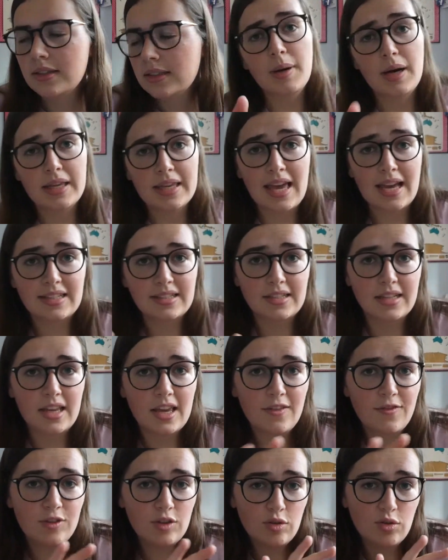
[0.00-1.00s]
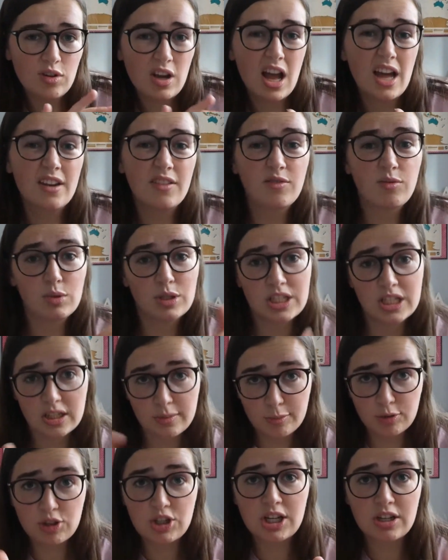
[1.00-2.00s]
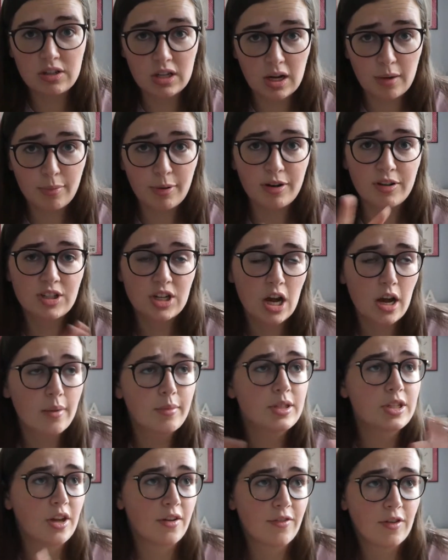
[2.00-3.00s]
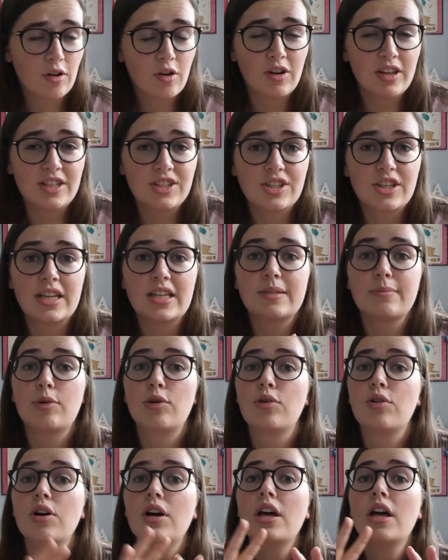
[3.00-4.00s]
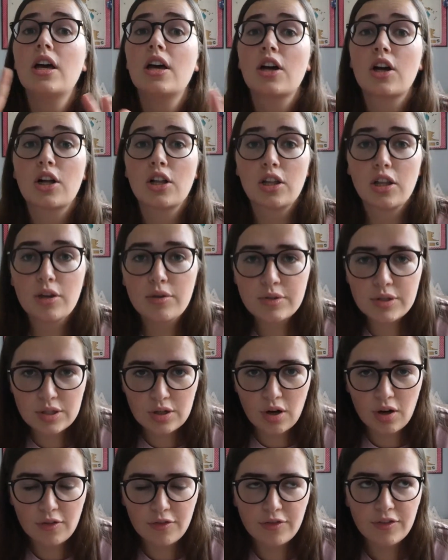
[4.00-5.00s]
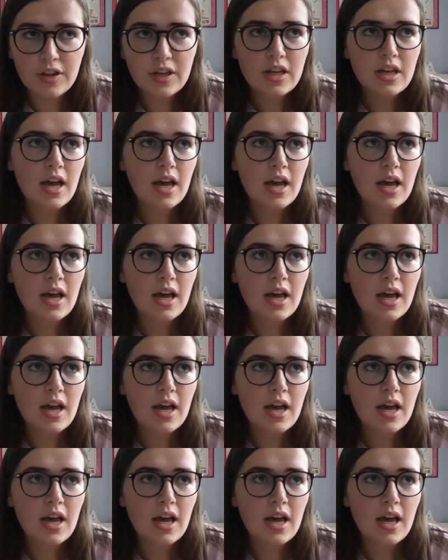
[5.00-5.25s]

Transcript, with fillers: But yes, if you're kind of wanting a more chilled out approach, I would go for college that is more closed off